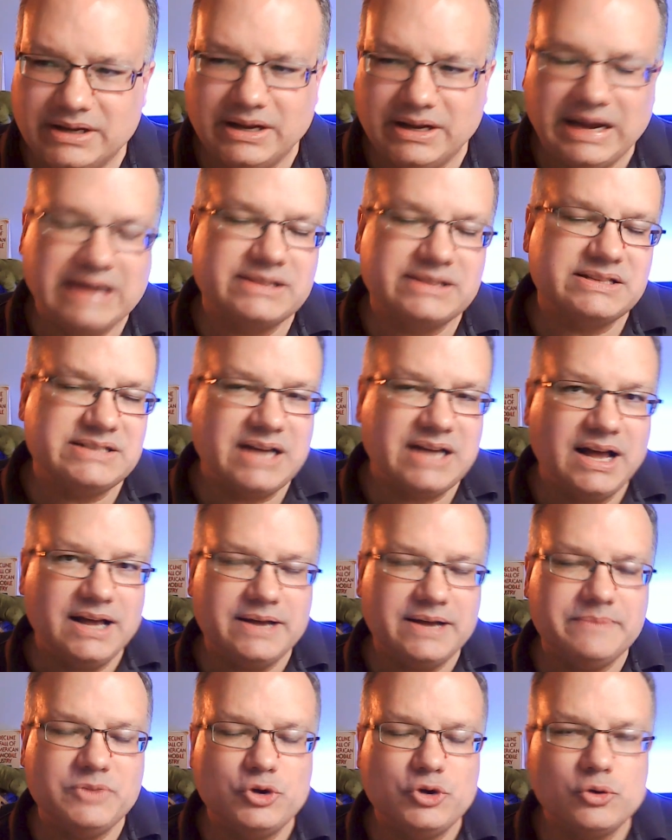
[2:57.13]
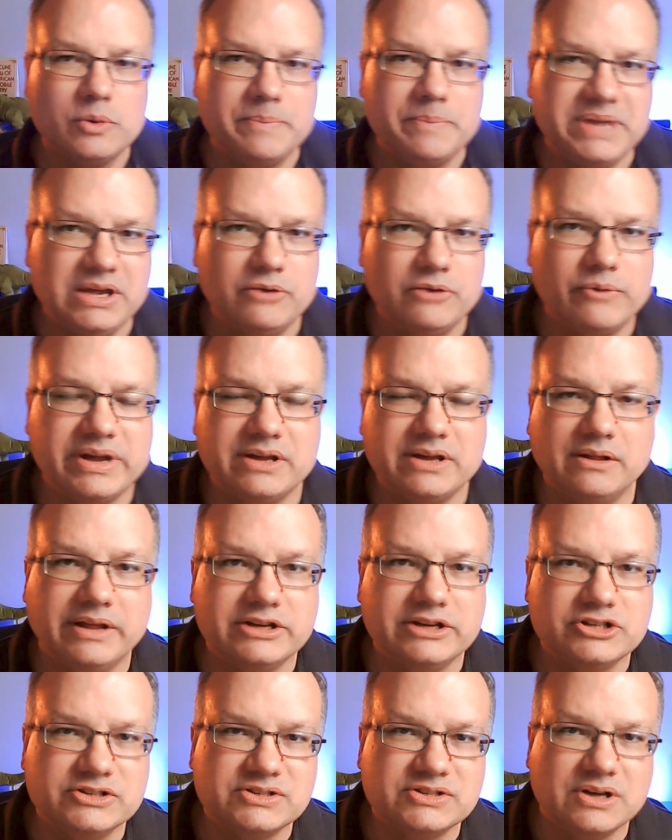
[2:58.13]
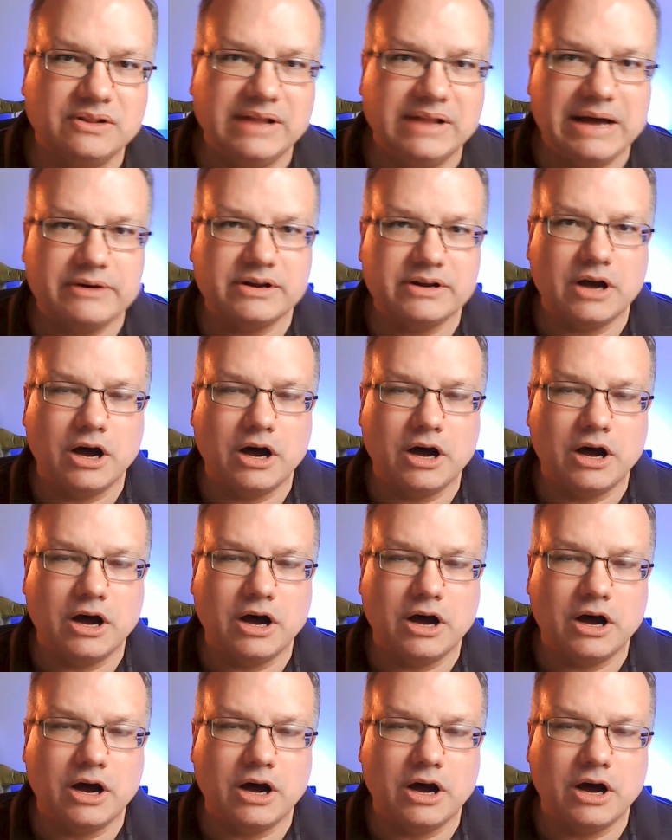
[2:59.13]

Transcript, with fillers: At the time, European regulations allowed